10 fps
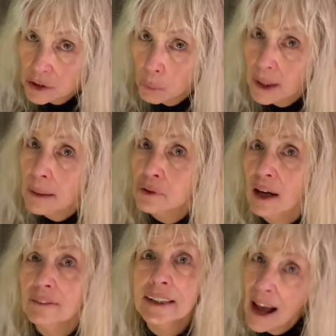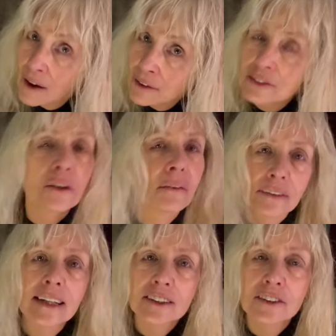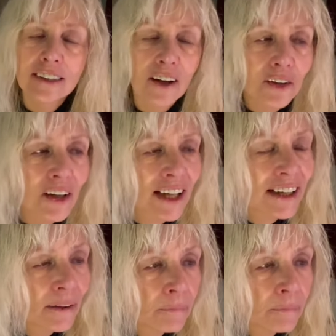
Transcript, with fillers: the one I'm driving now. So everything turned out good.